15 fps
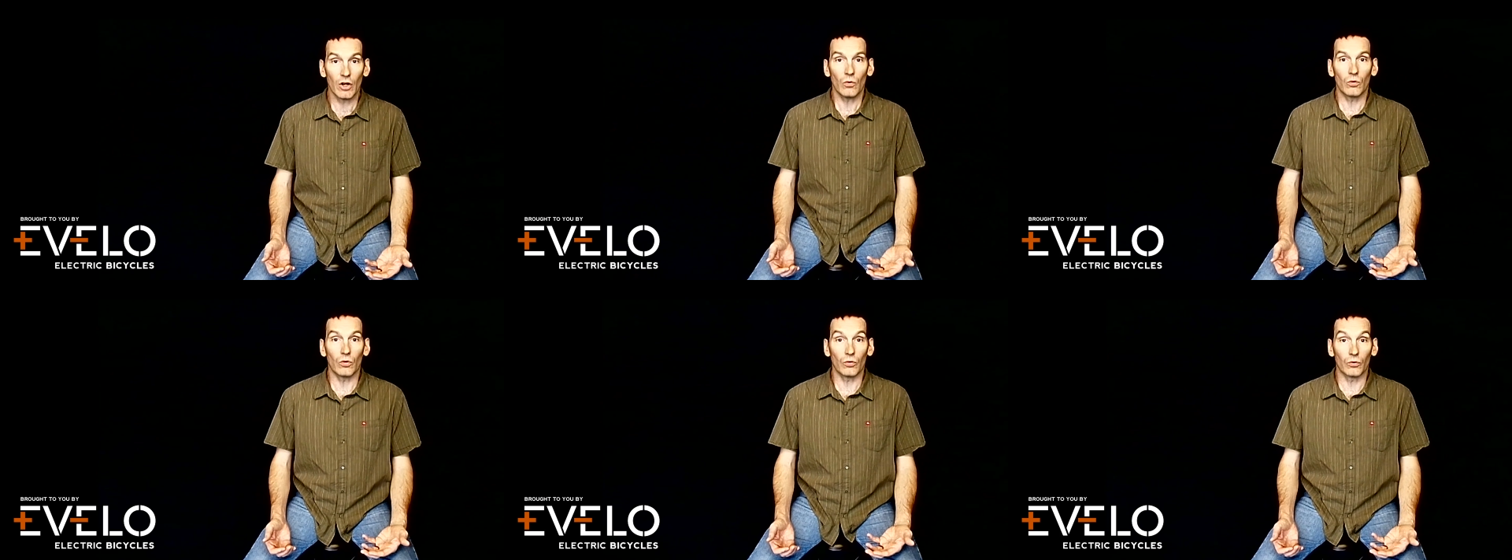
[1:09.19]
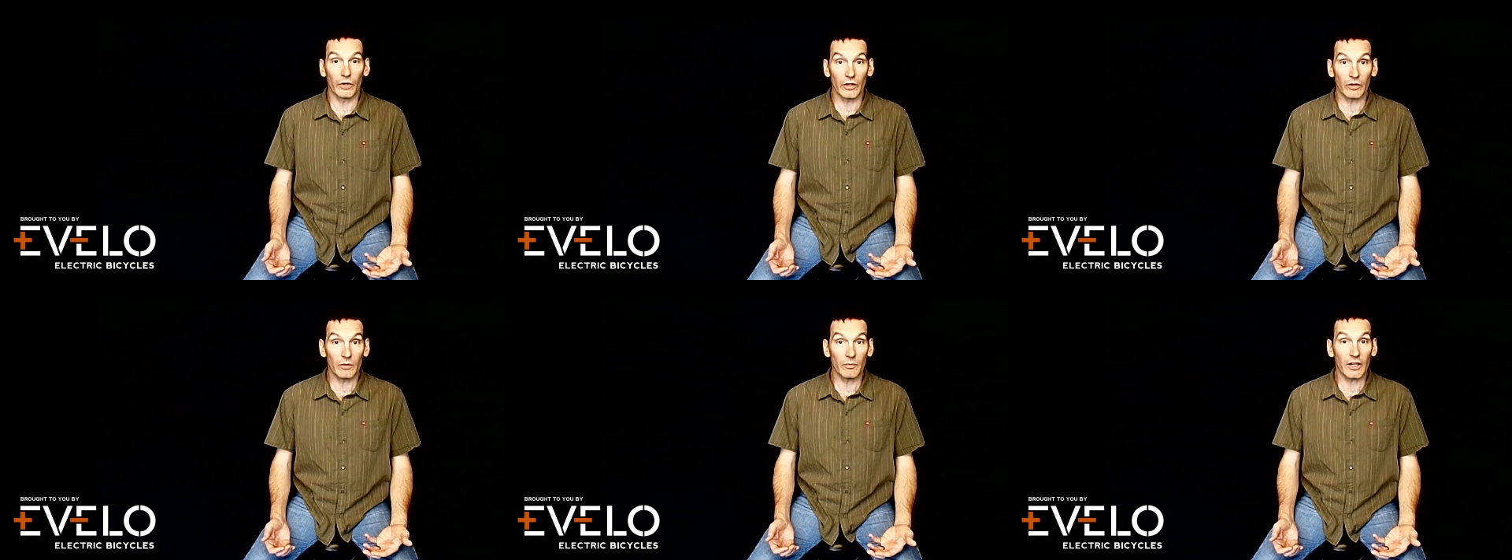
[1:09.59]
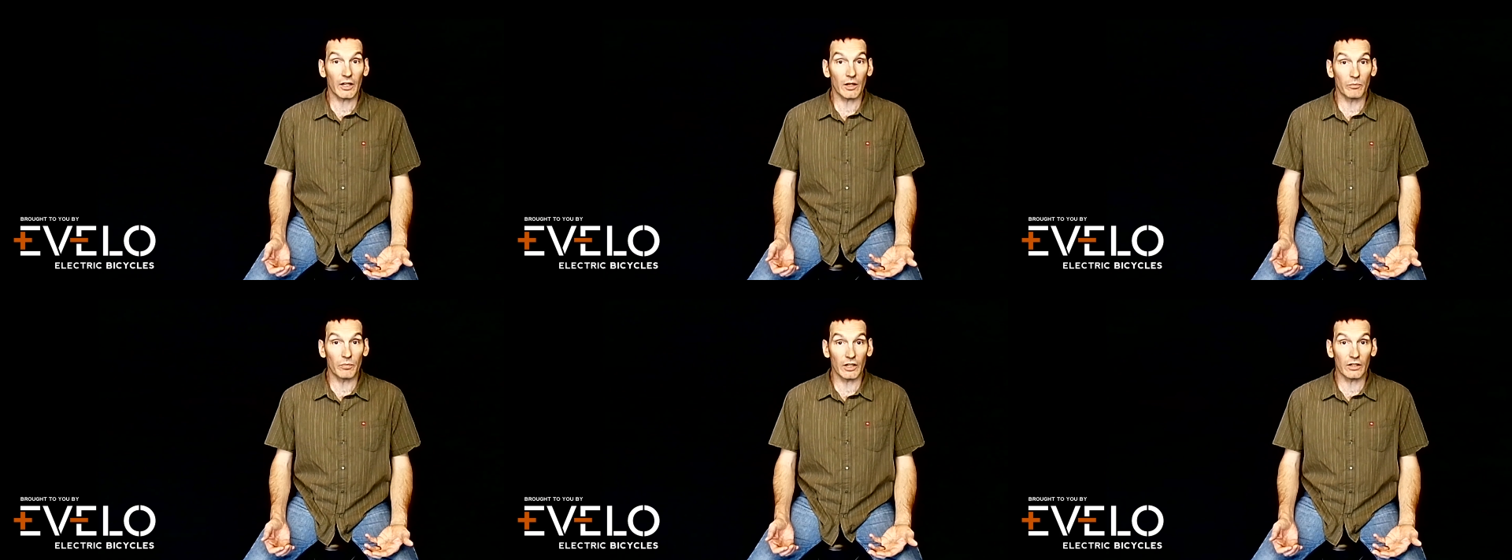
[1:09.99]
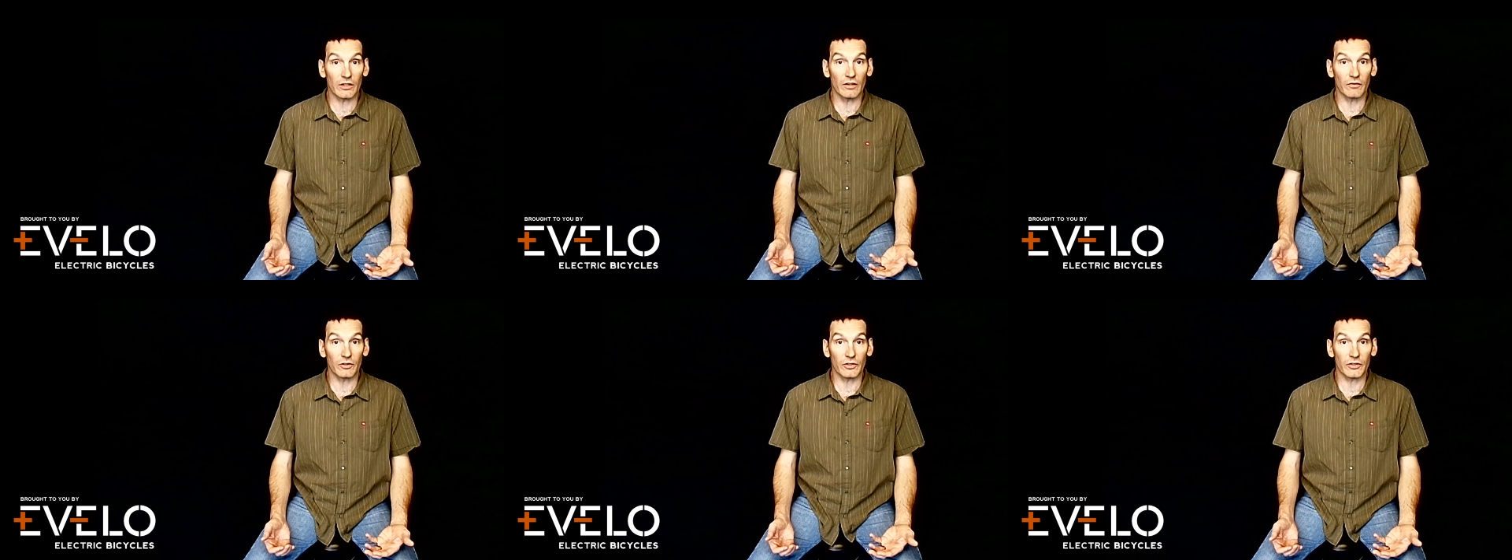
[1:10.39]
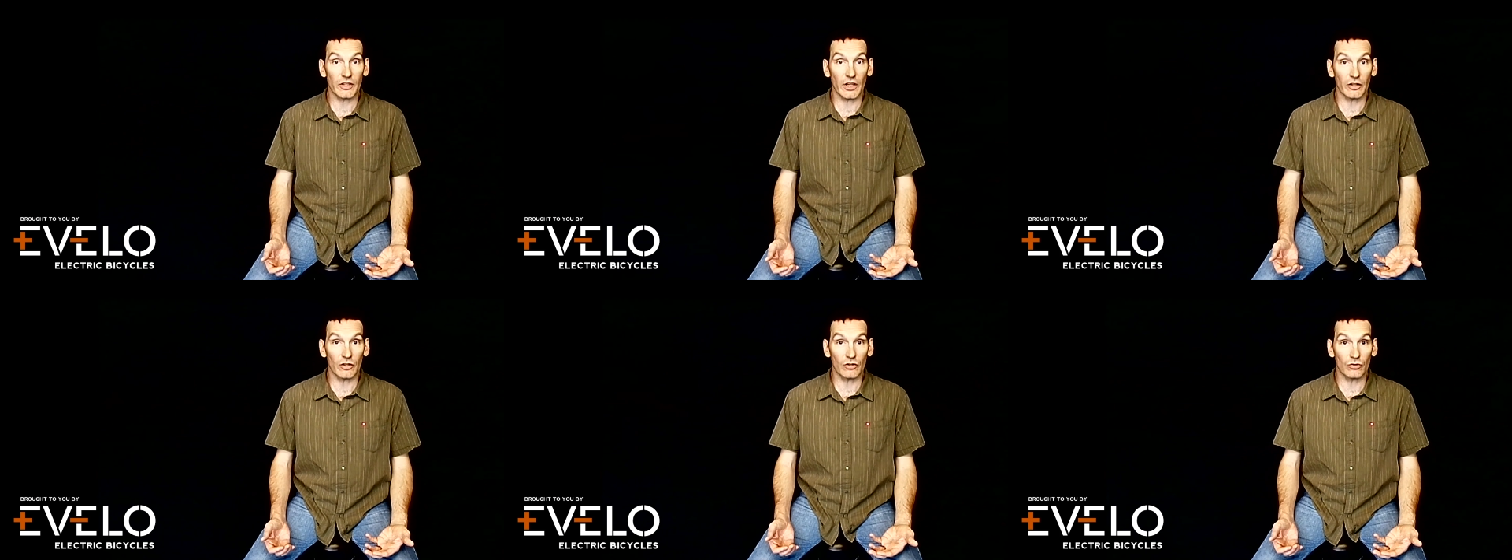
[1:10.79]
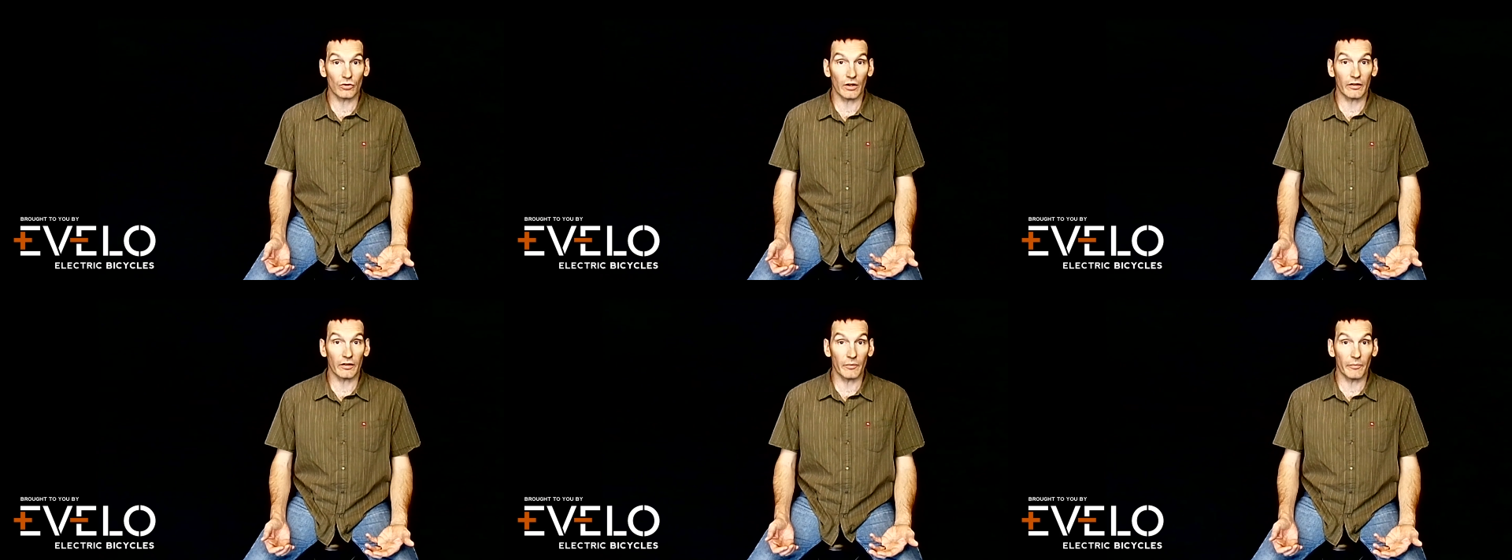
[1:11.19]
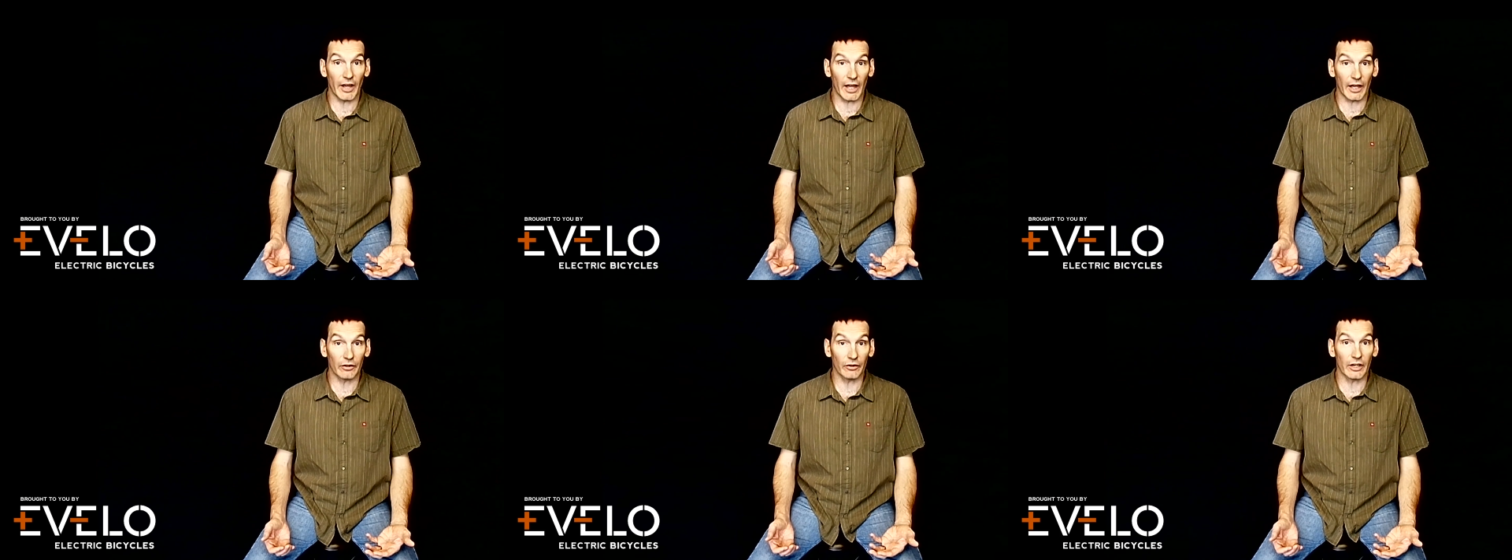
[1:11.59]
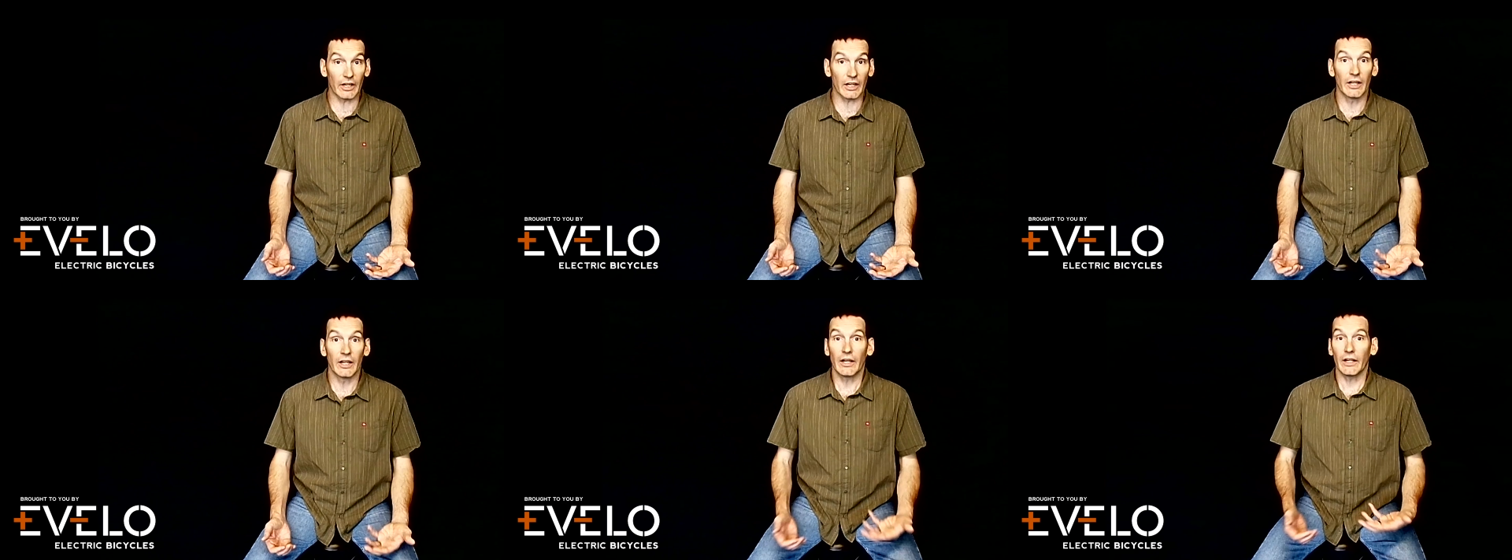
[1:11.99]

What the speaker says: will really make a big difference on the draw of the battery.